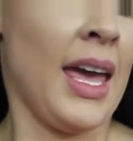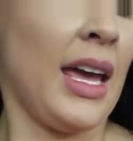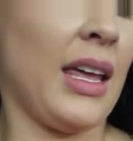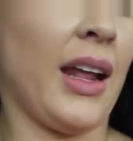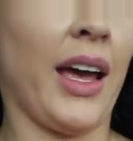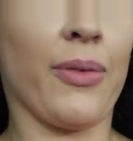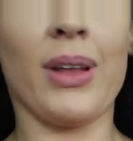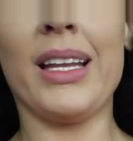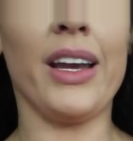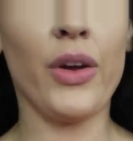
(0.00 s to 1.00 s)
and I
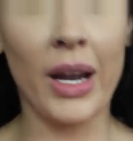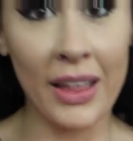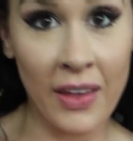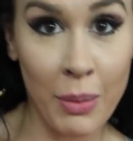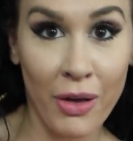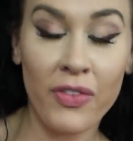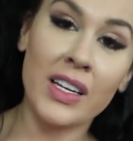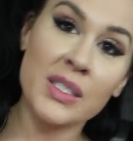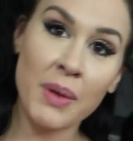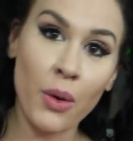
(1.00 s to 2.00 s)
really didn't know anything about
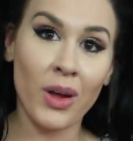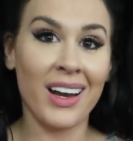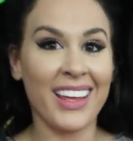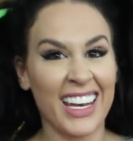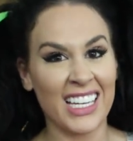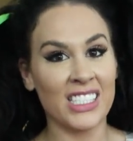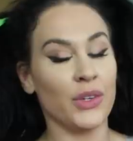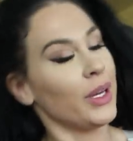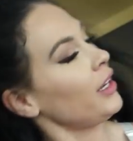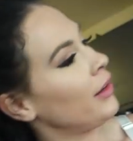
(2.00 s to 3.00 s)
fitness but I wanted to get
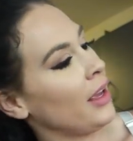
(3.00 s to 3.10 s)
into it,